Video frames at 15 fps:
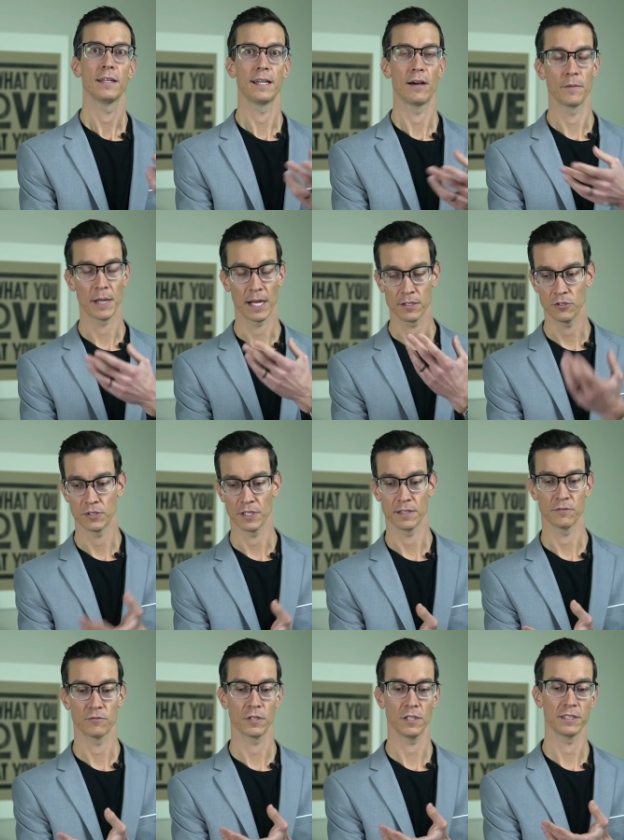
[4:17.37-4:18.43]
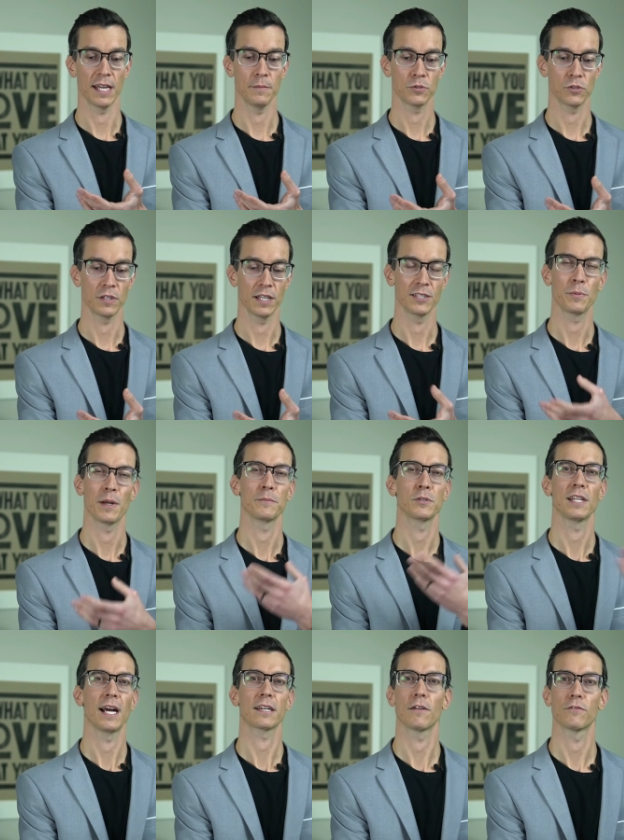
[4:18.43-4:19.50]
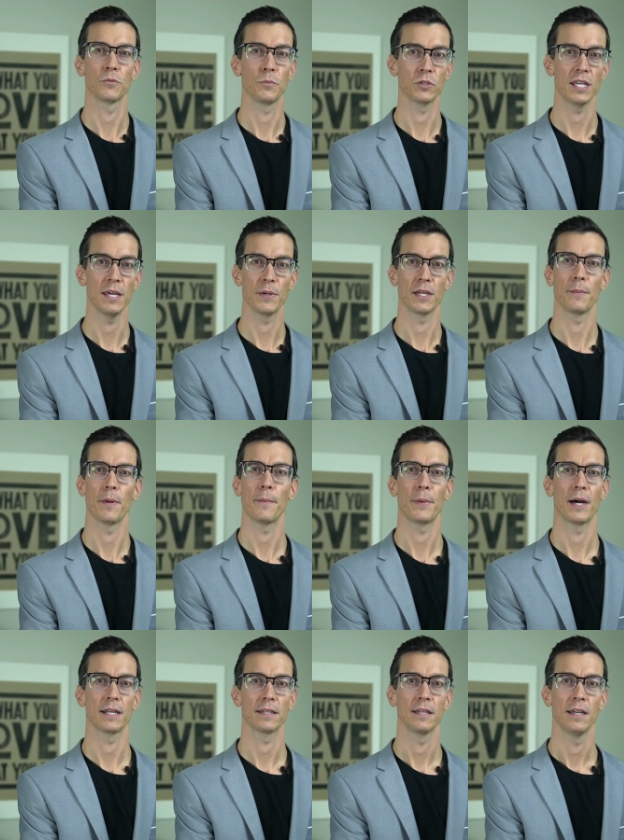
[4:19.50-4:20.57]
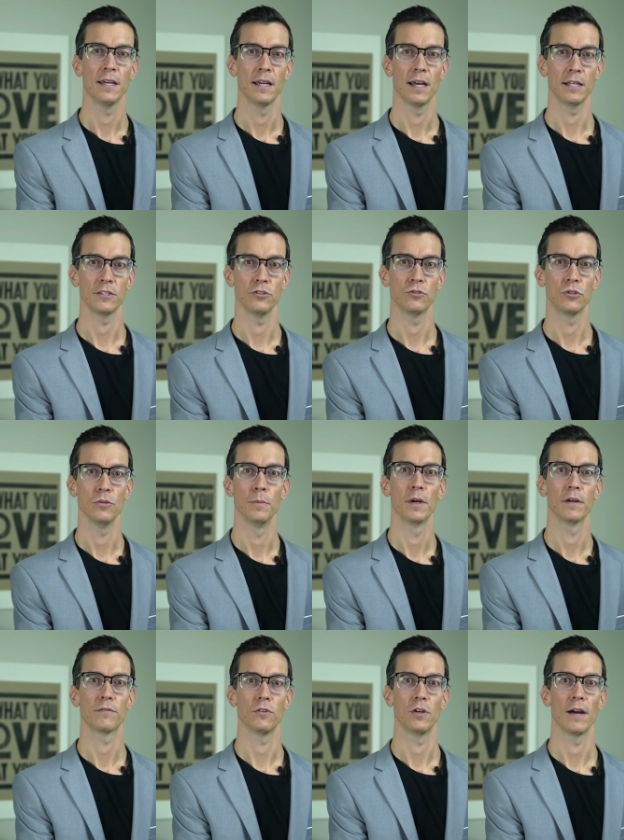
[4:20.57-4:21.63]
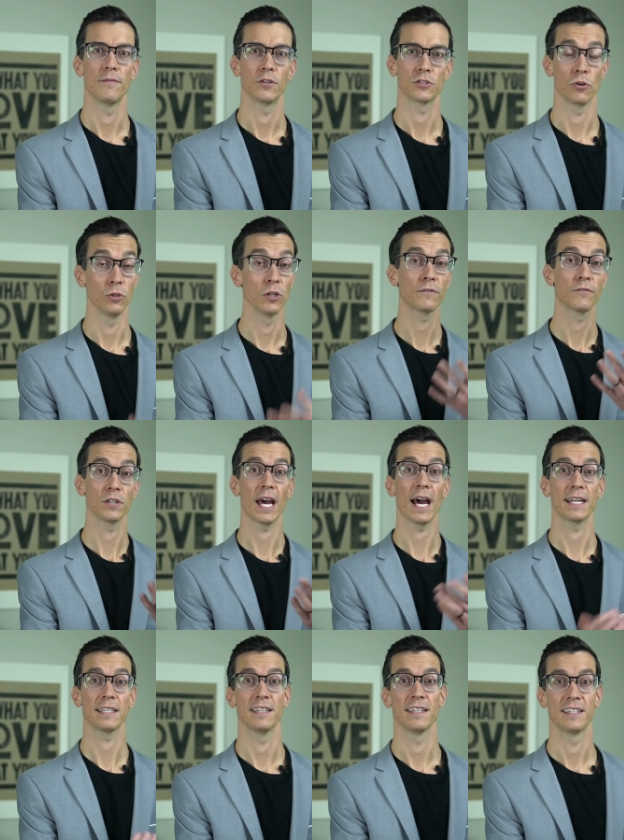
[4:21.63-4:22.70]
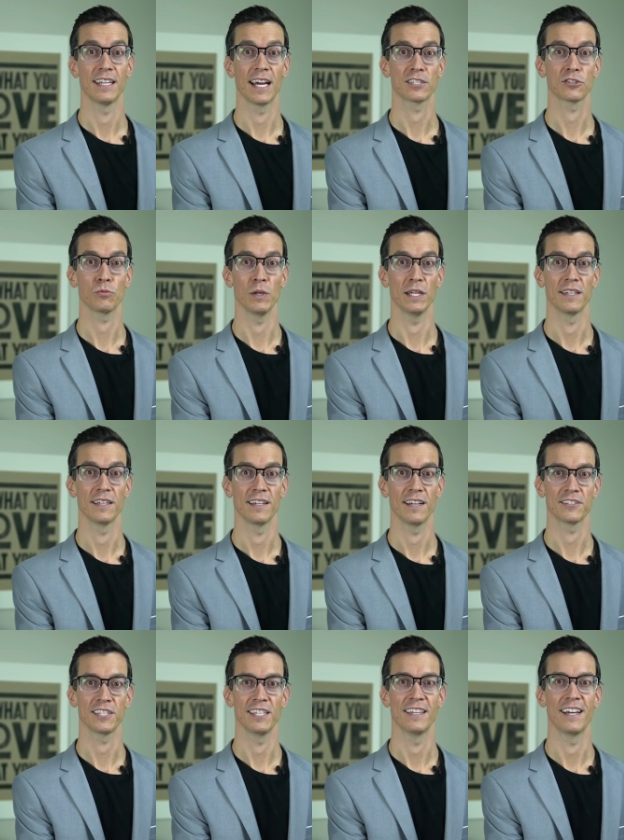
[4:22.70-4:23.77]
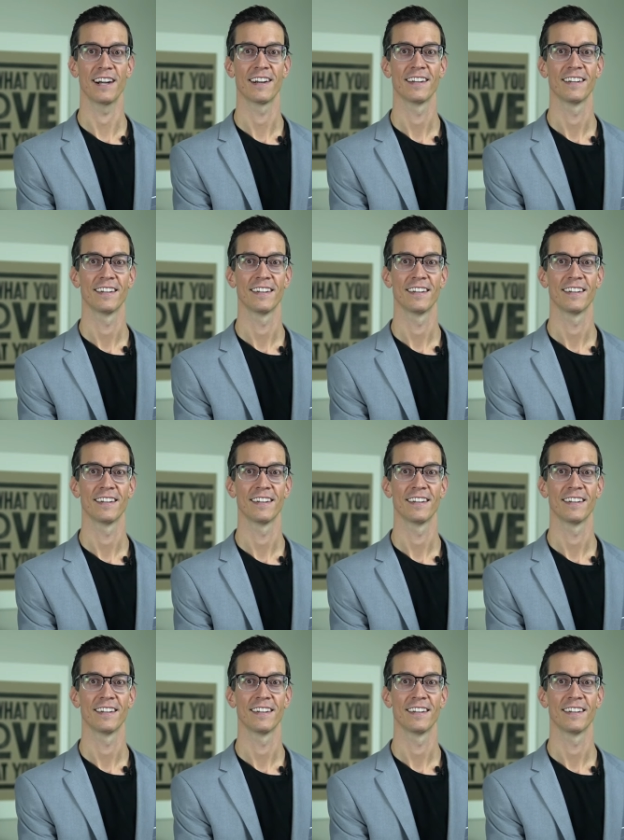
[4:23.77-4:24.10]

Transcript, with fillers: now, I'm not using real names or things, but I'm just not comfortable keeping them up on, on YouTube forever. So look for that next week. I'll see you there.